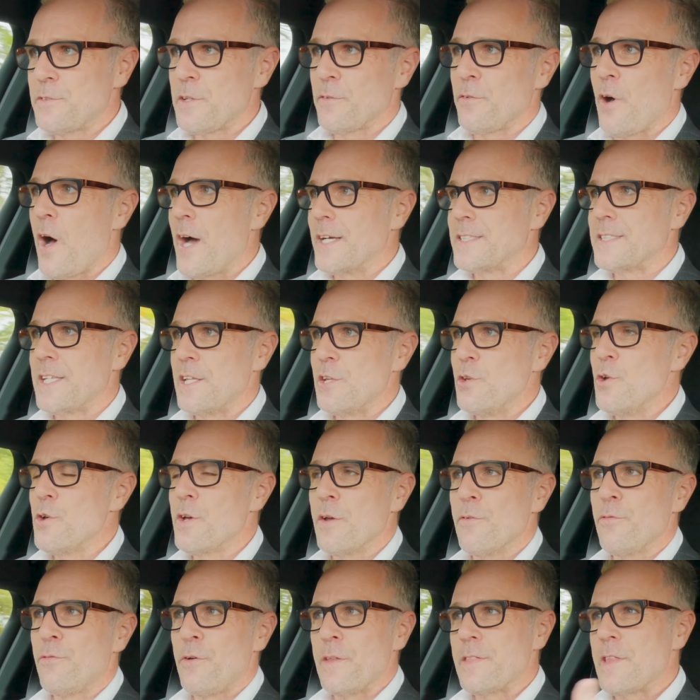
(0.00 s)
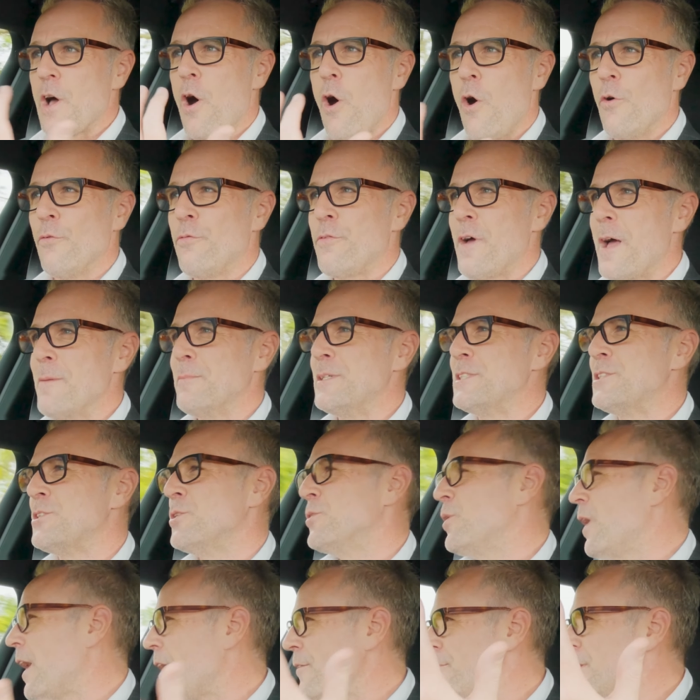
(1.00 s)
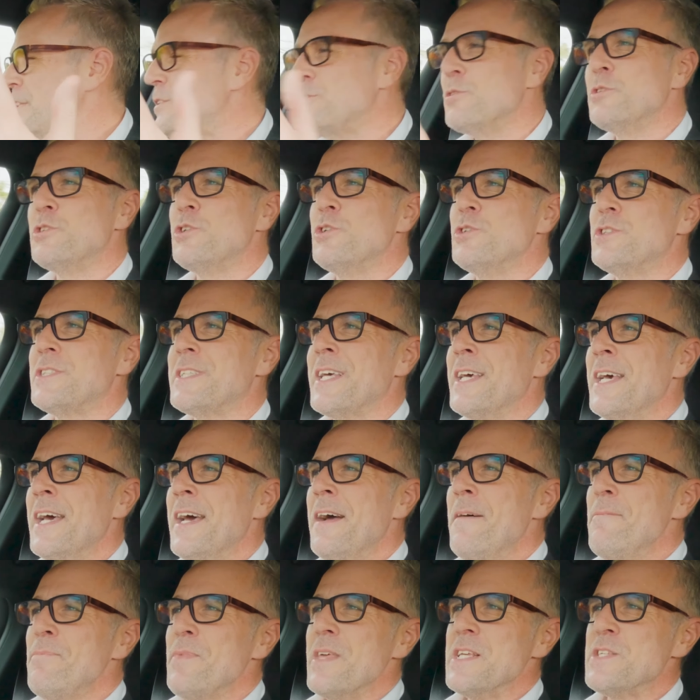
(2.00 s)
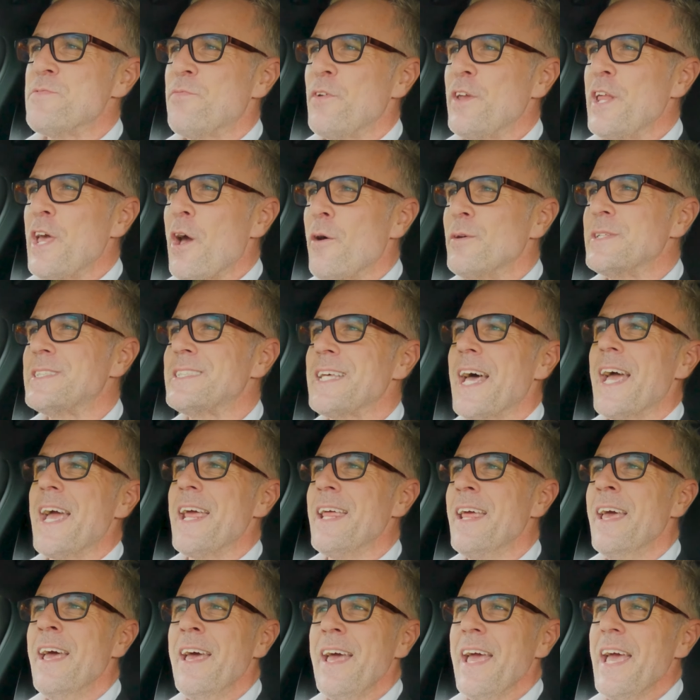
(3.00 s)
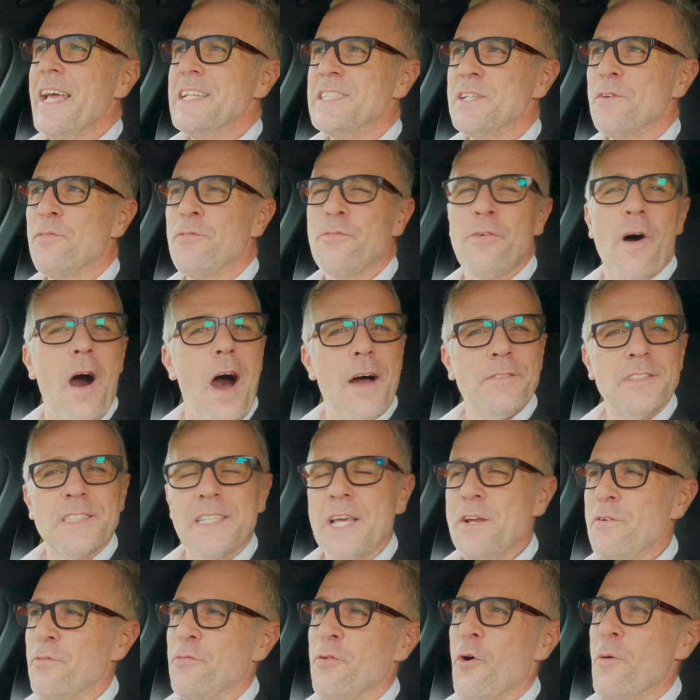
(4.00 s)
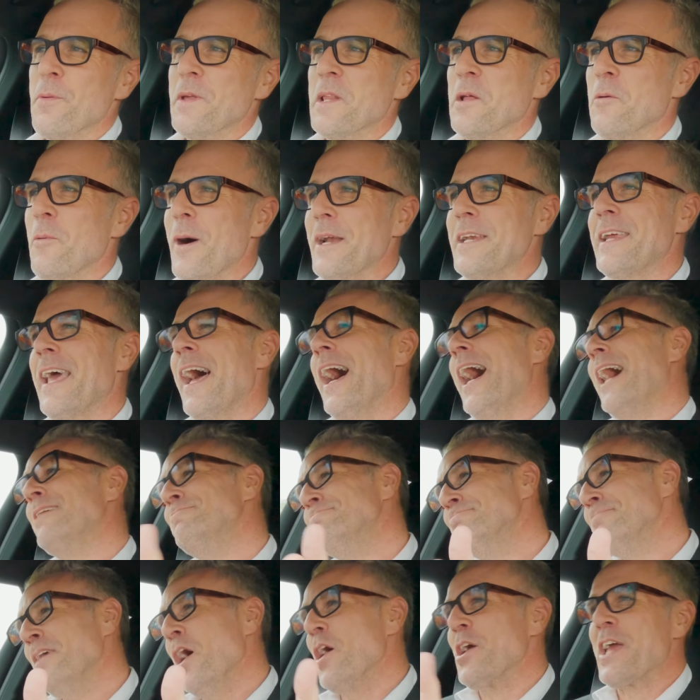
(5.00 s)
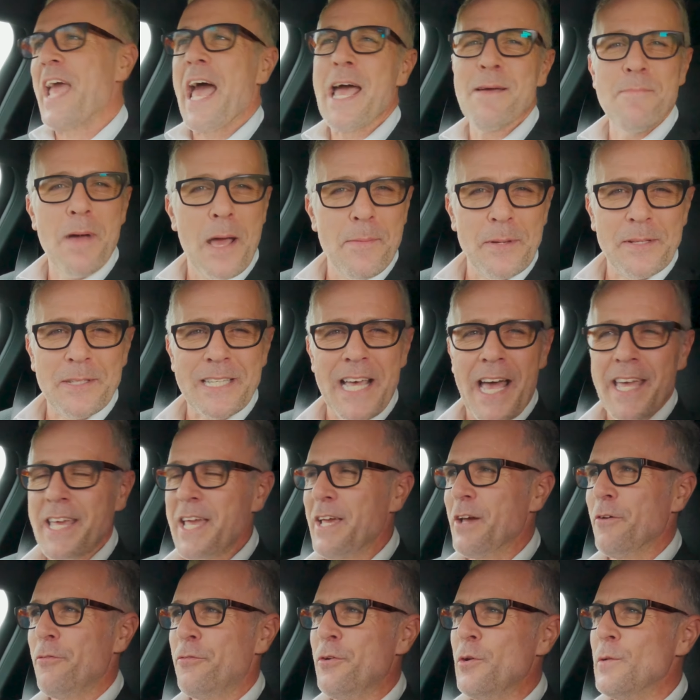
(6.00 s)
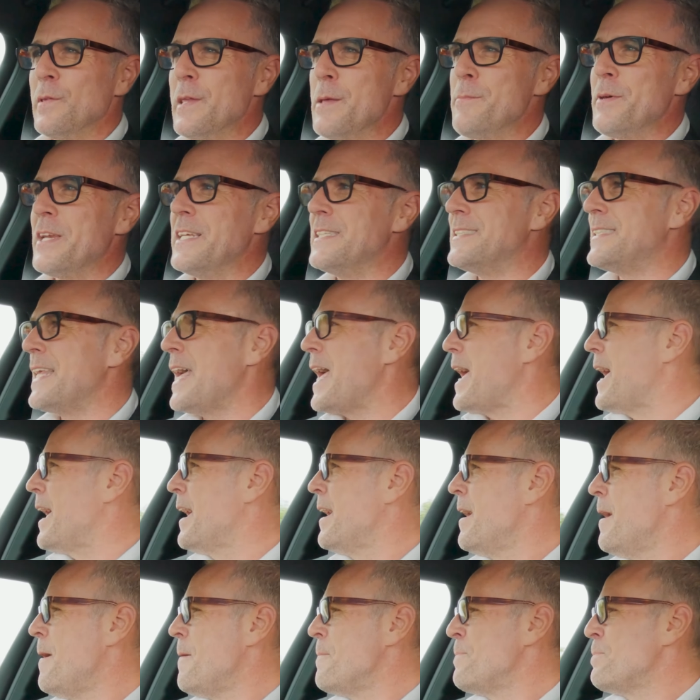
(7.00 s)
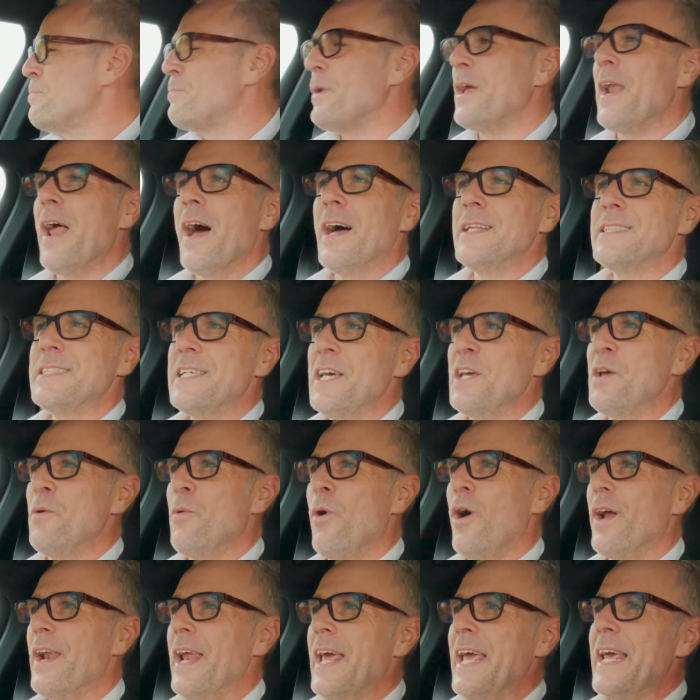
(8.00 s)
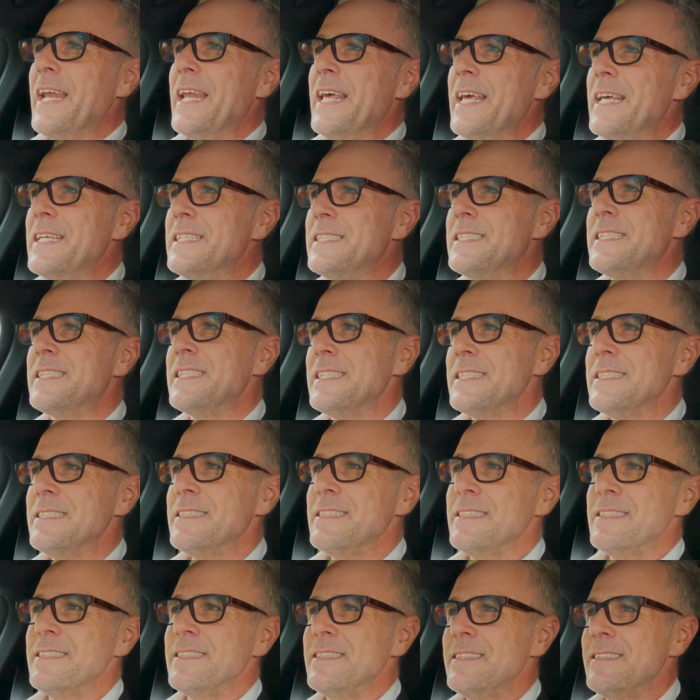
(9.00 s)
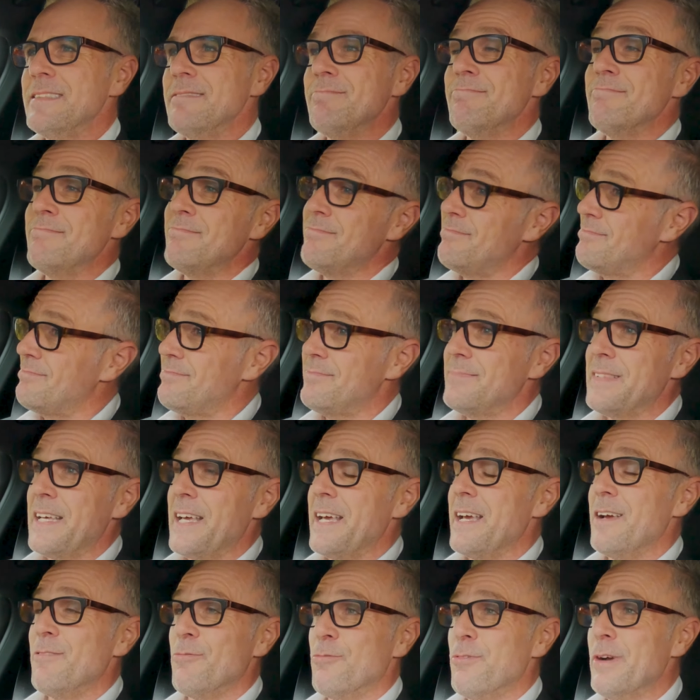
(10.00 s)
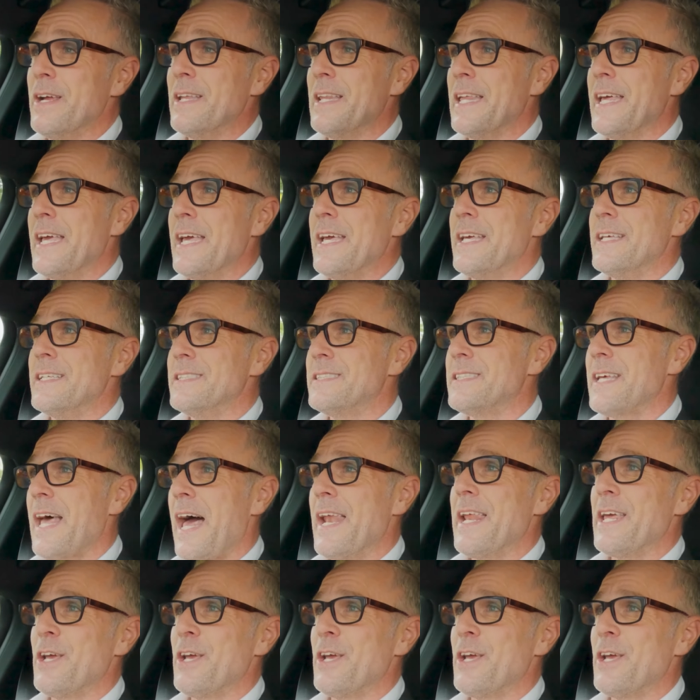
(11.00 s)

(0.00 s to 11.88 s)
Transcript: device that you can fit the whole family to. And I've introduced this video as saying it's a 5-seat Formula One car. Okay, maybe taking a few liberties there, but I tell you what, it really is an